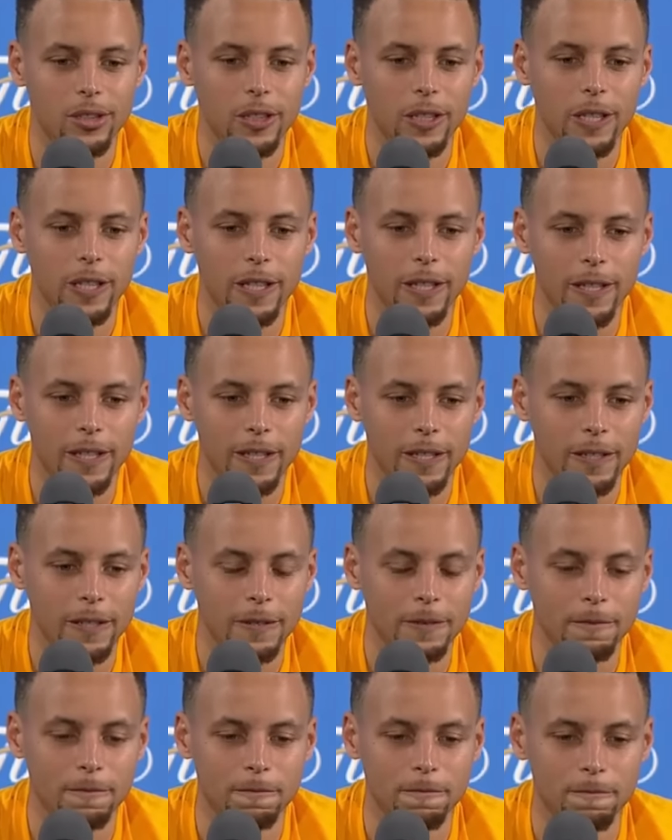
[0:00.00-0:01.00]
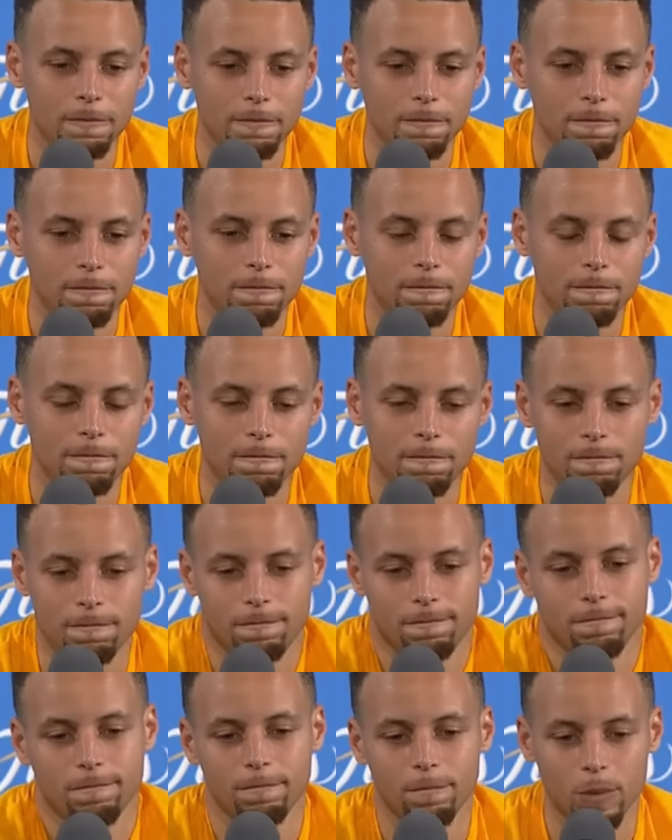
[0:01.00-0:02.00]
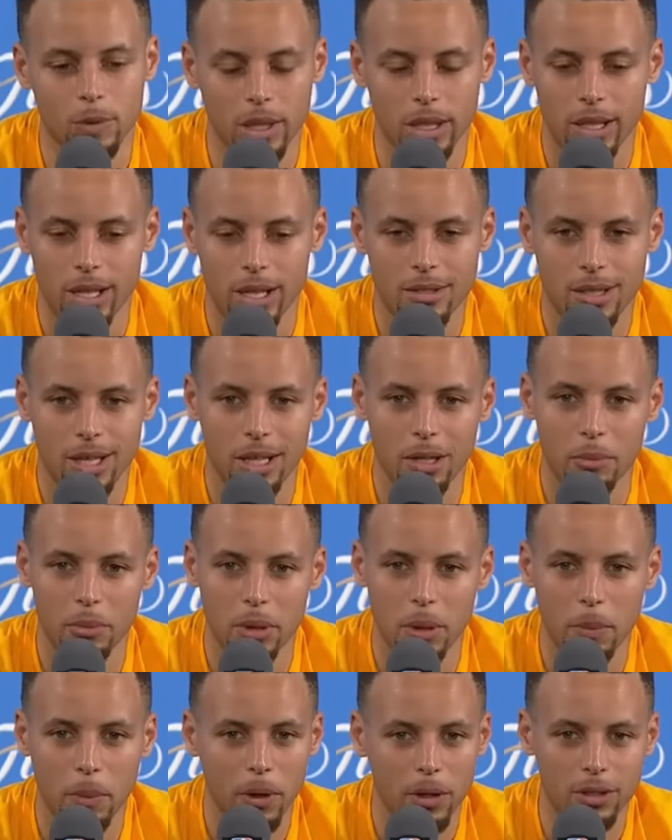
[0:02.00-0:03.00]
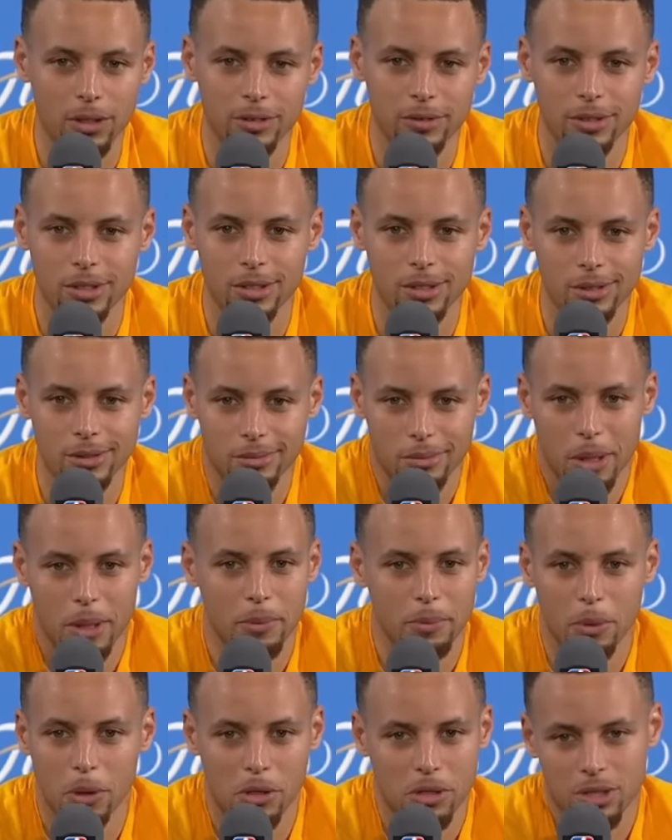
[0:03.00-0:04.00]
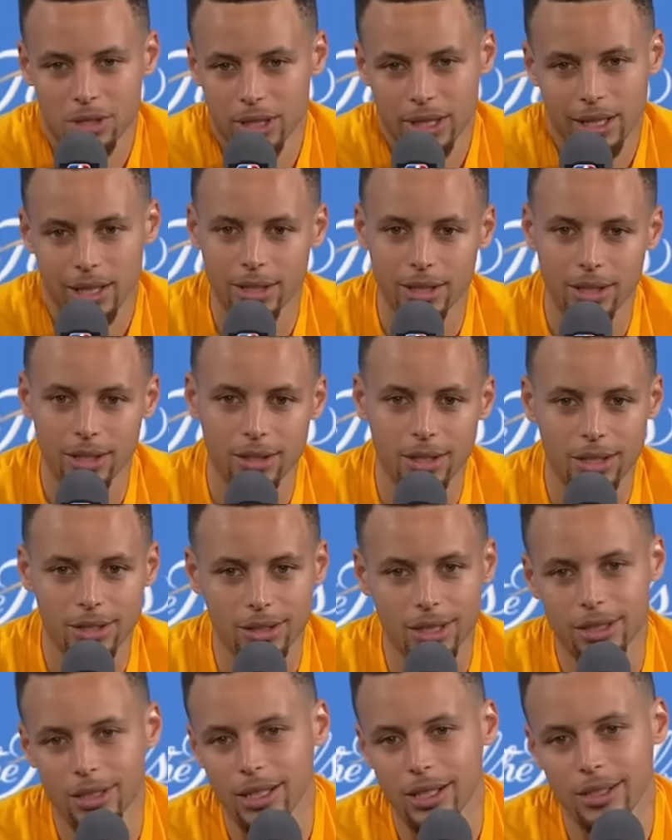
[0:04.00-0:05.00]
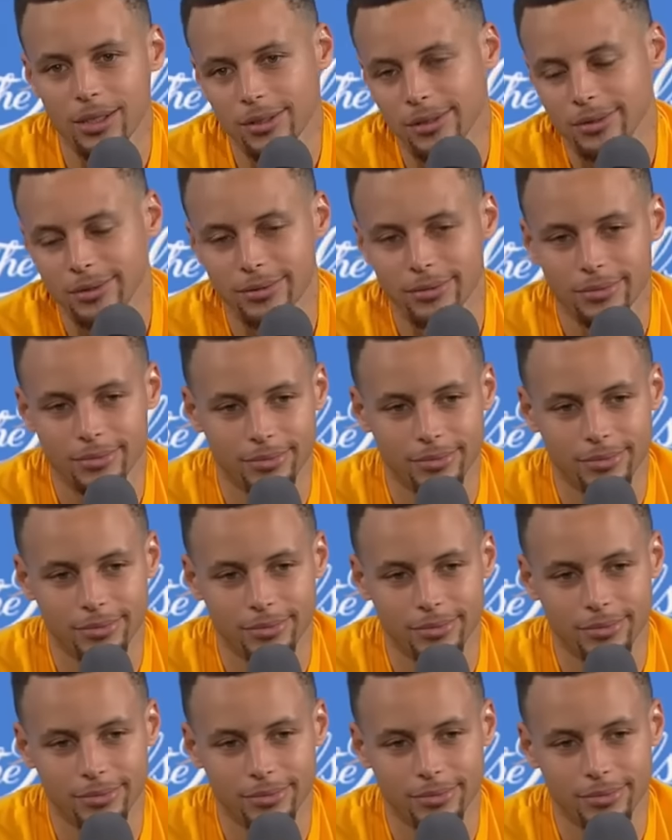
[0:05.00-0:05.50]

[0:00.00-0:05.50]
um, yeah, that's kind of been a part of just my personality and things like that. And